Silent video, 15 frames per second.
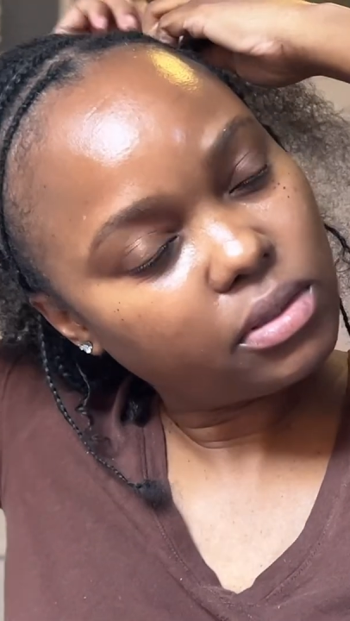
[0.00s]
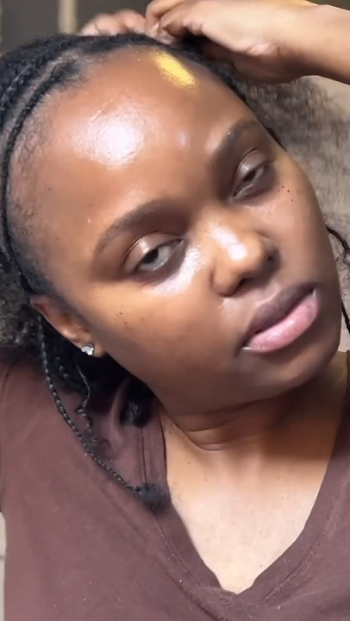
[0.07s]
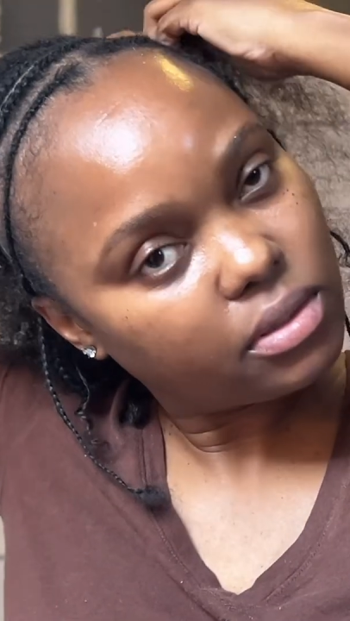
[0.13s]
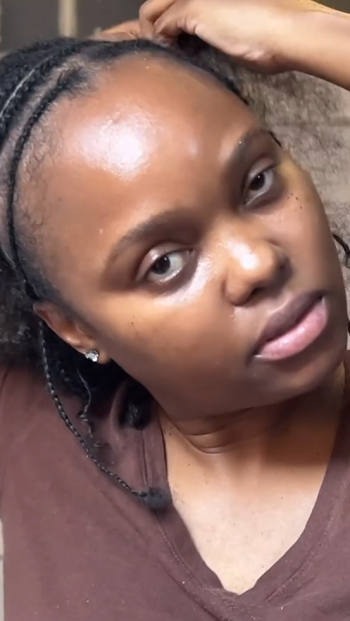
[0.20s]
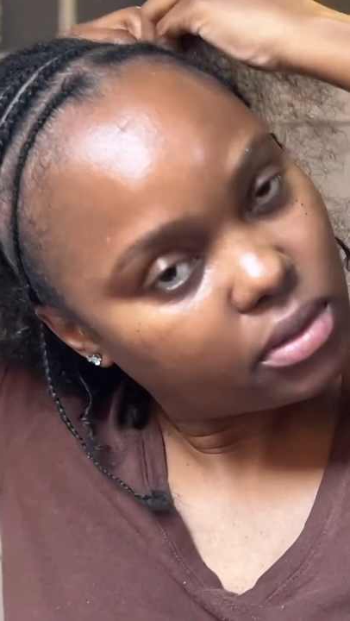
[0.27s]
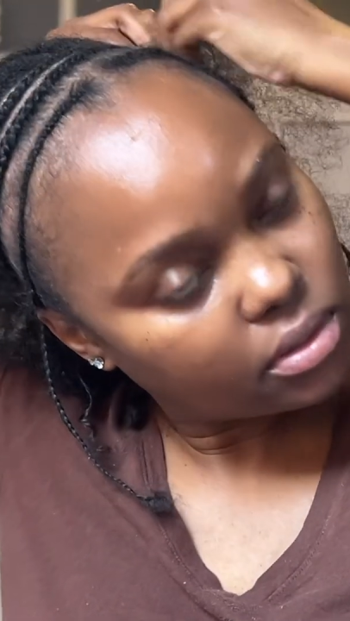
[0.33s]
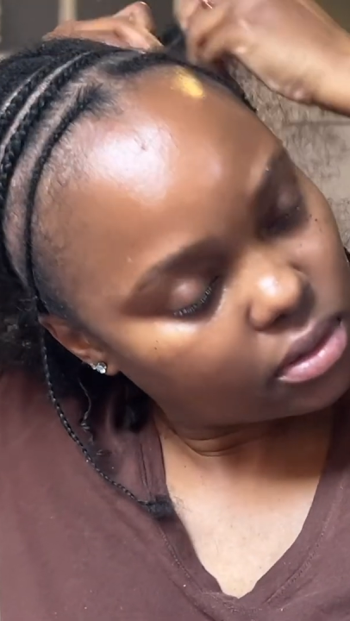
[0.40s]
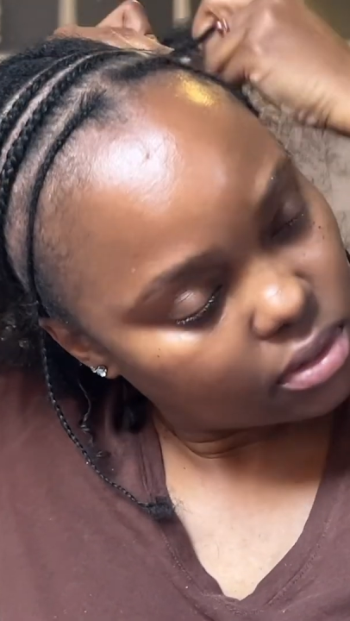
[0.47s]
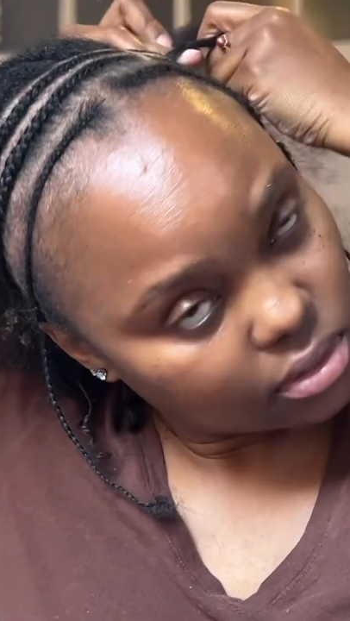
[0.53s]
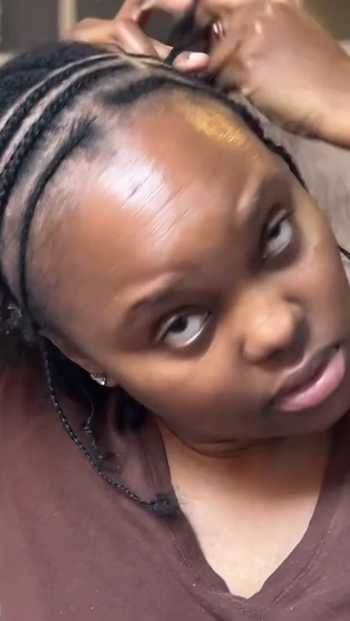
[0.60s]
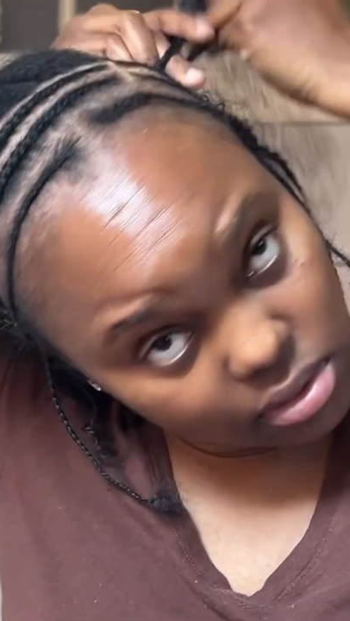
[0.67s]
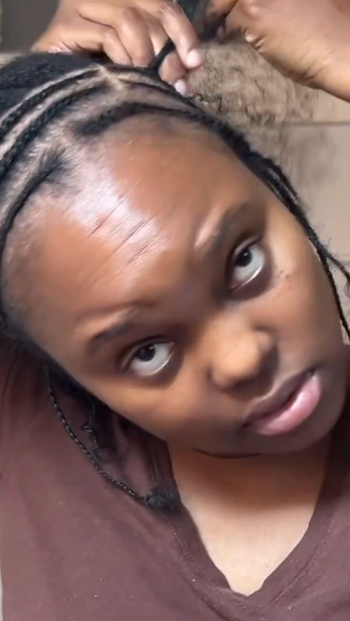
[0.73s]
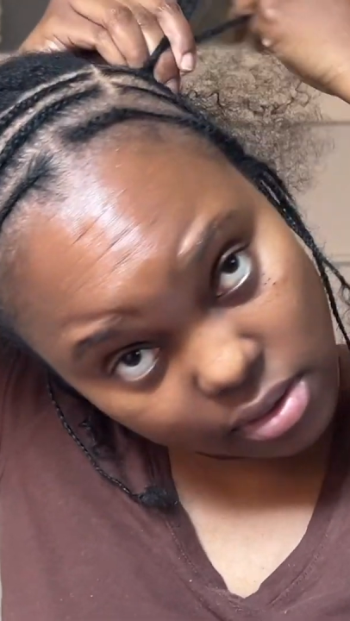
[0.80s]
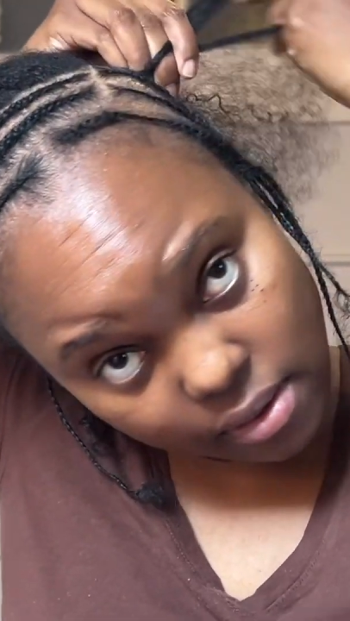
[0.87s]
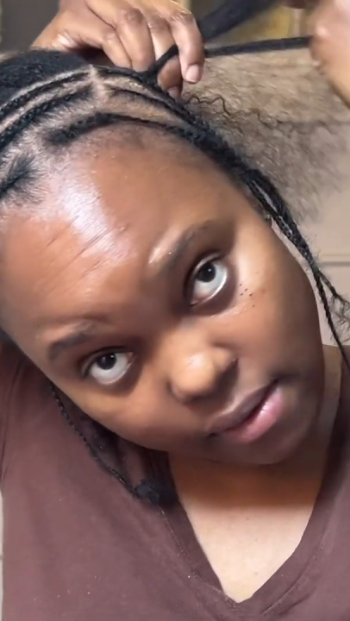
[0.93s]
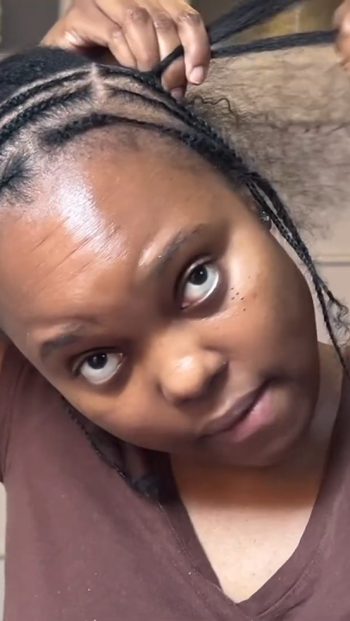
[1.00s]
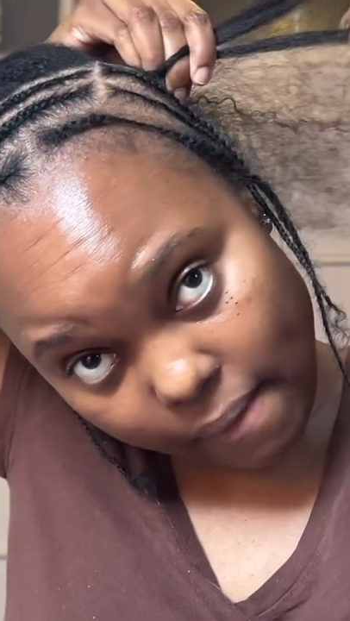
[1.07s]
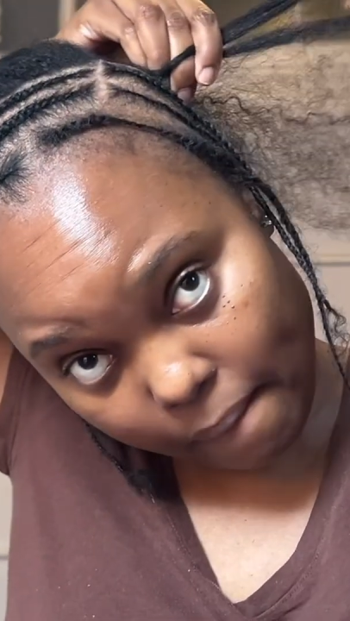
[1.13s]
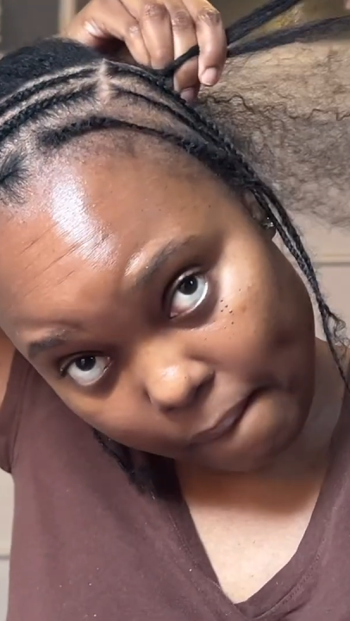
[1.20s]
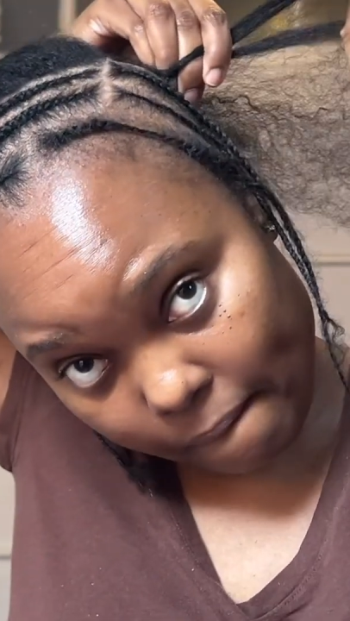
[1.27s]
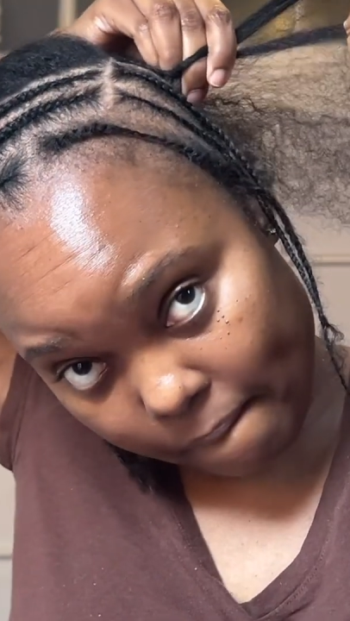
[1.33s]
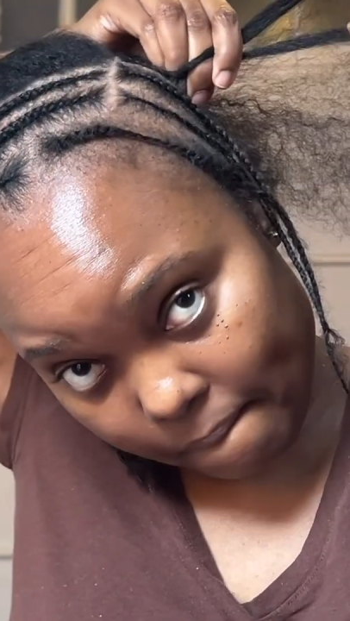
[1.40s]
The front pieces that
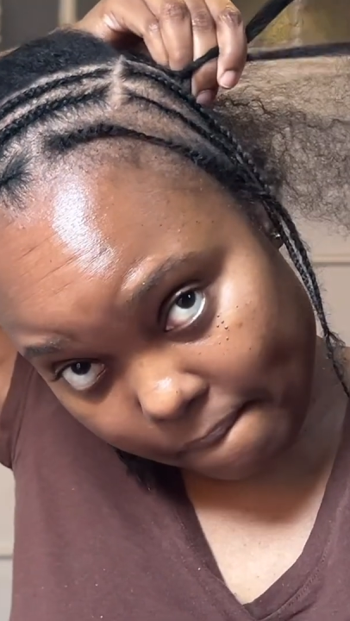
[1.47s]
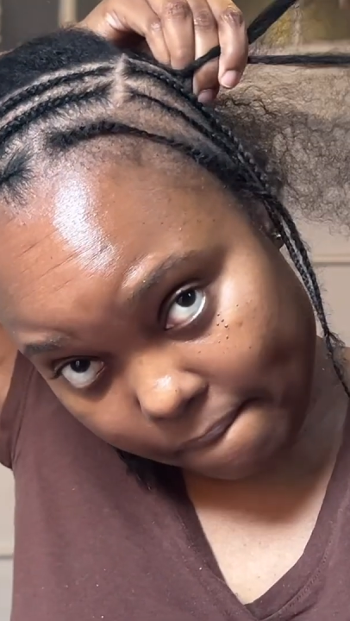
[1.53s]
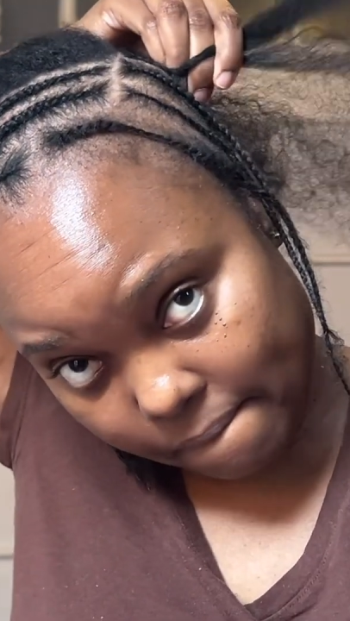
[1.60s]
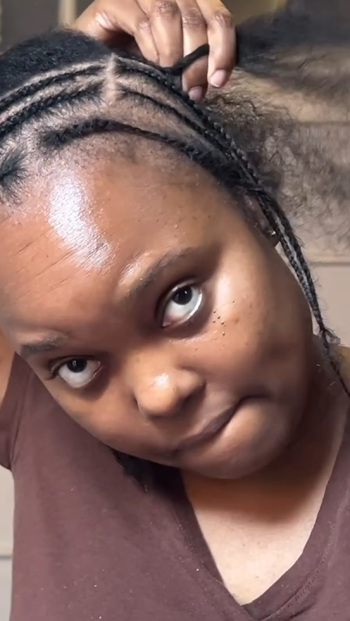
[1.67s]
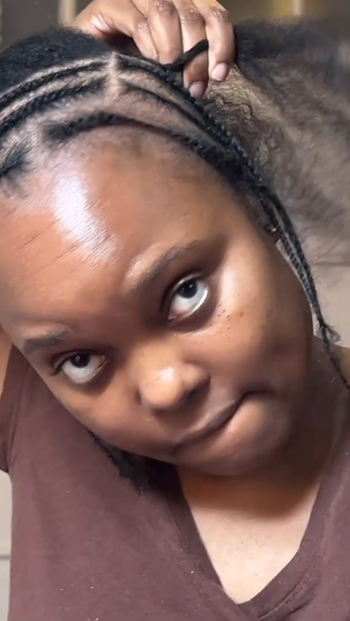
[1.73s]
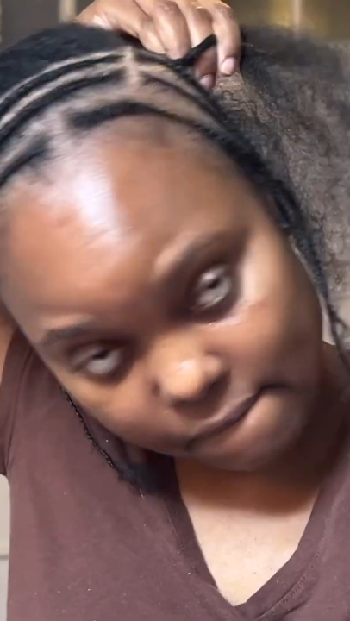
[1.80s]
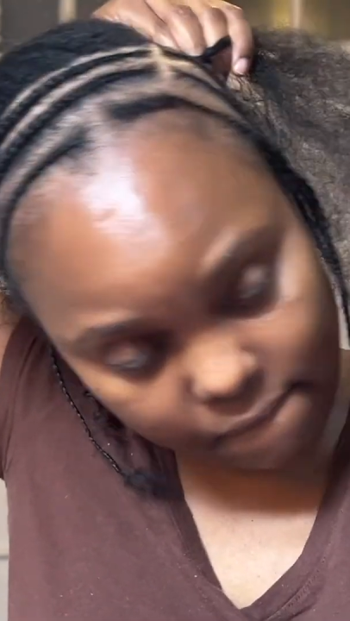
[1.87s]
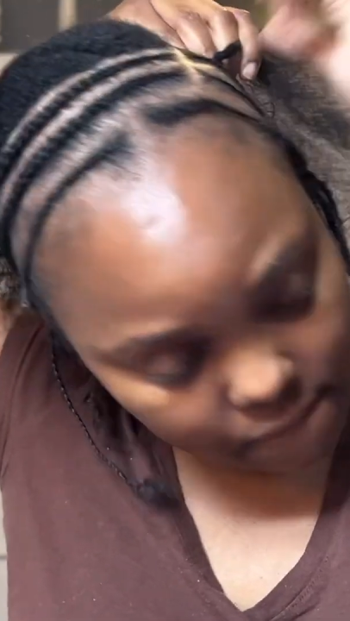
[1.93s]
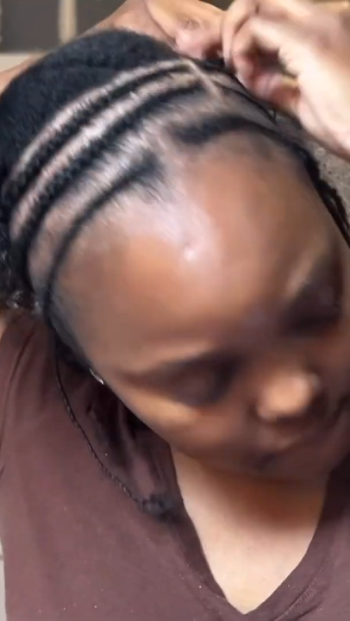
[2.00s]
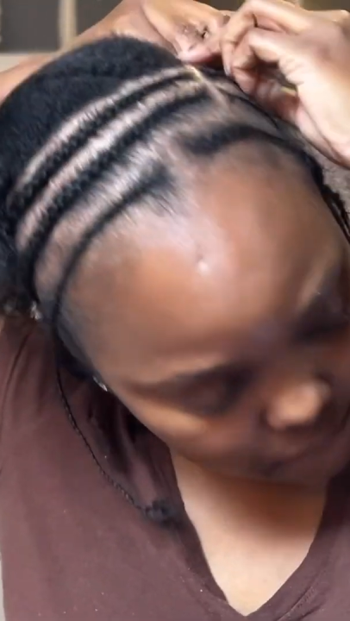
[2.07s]
you're seeing is the